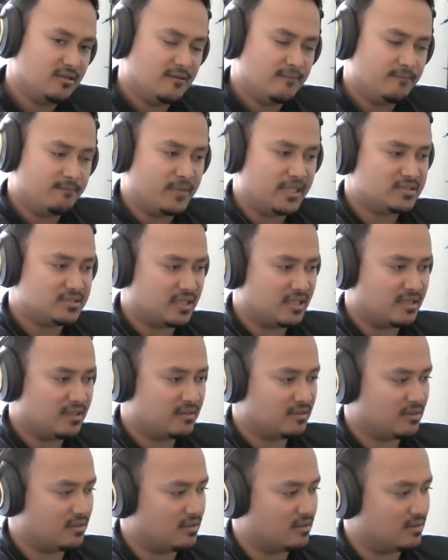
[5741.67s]

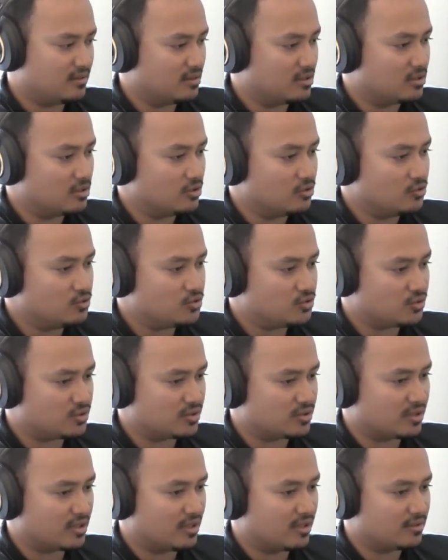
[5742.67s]
maintain the the
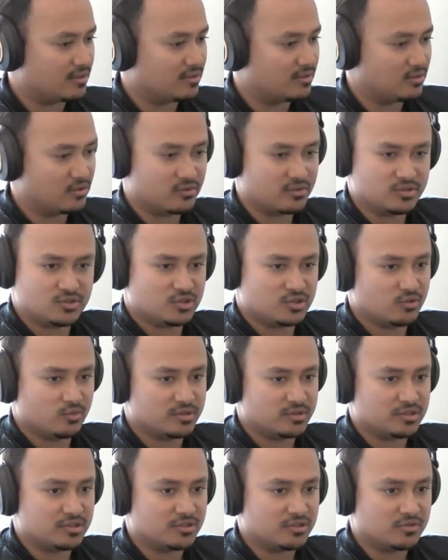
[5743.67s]
illusion that there is no
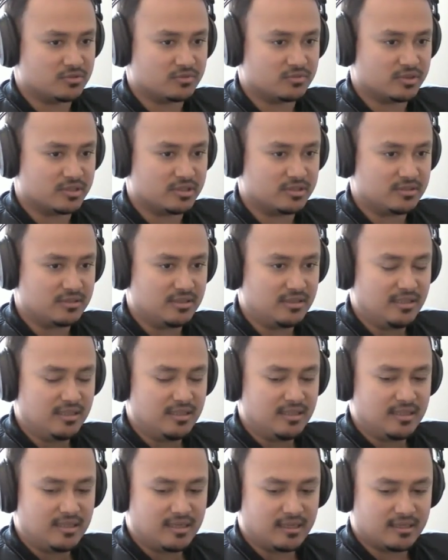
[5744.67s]
window, right?
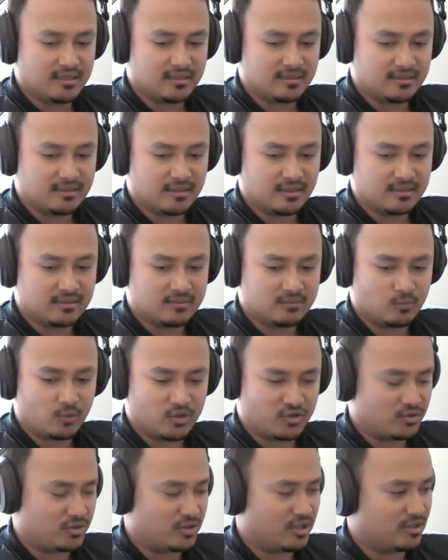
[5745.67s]
and and
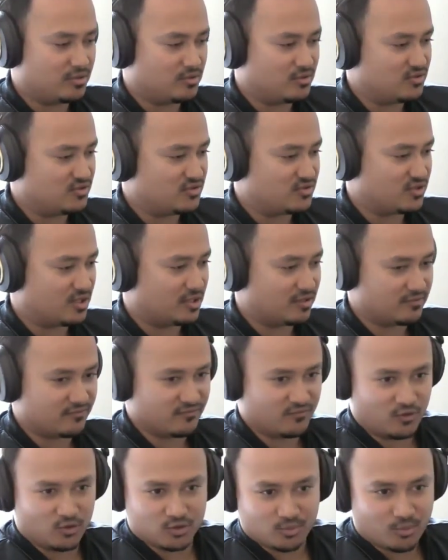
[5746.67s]
whether or not you're designing
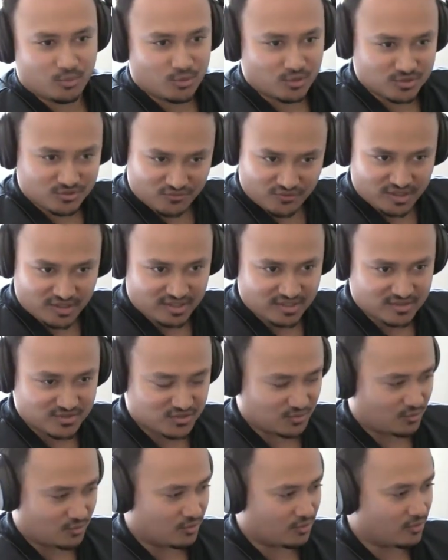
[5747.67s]
Voldemort's face
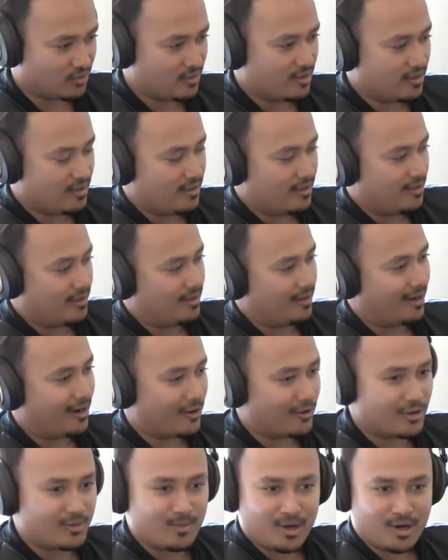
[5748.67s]
or
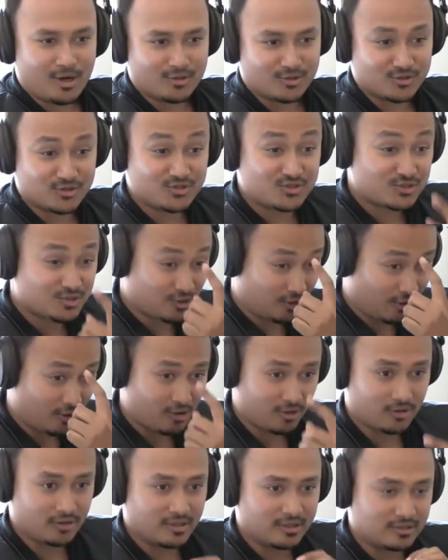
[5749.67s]
Harry Potter's
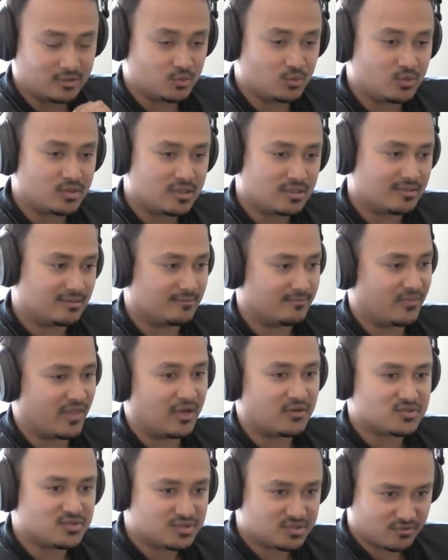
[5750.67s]
scar and doing
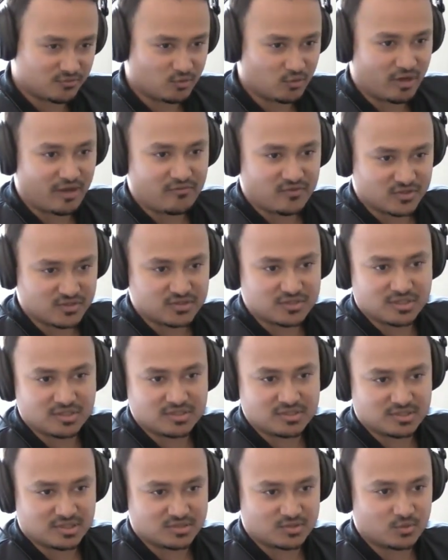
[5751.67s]
thousands of graphic
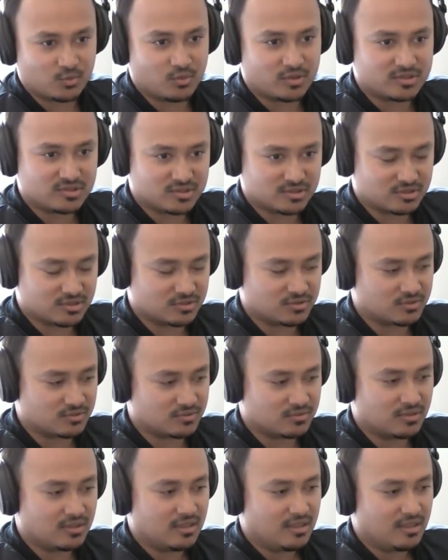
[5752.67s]
studies as to what to do